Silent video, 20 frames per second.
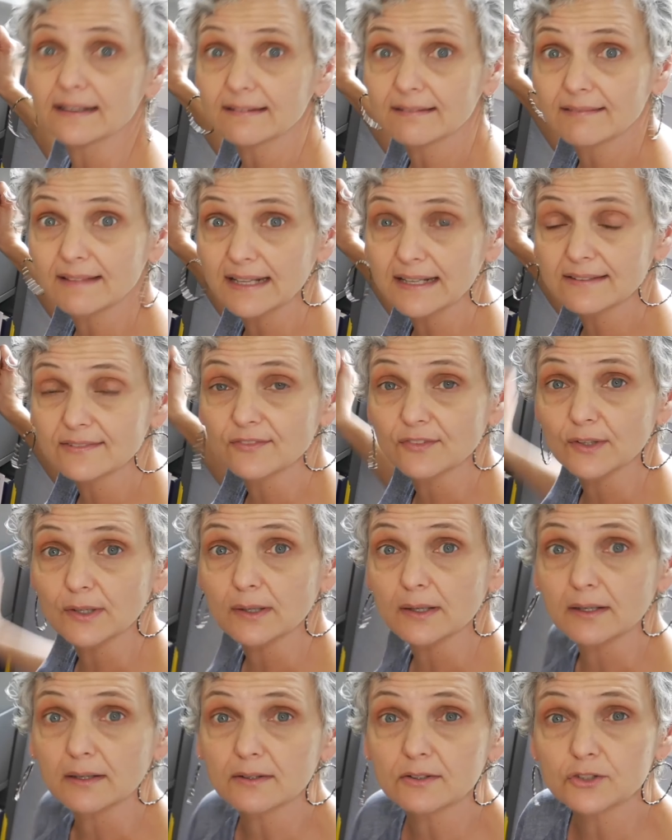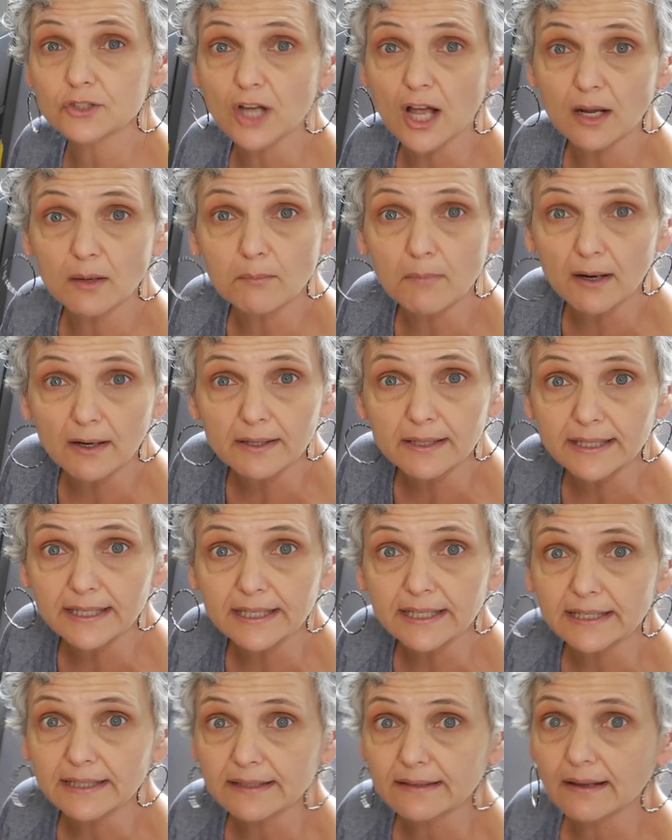things for chalk
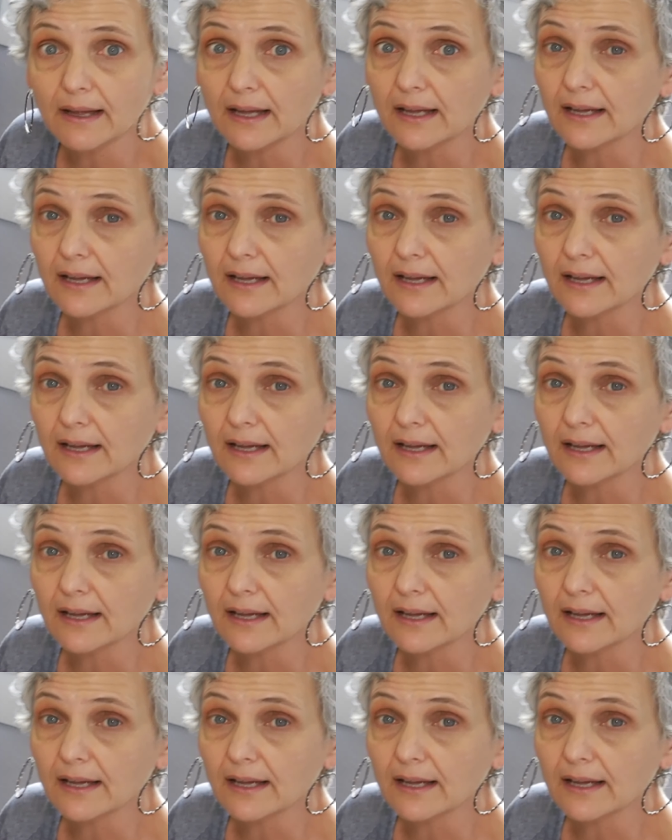marking,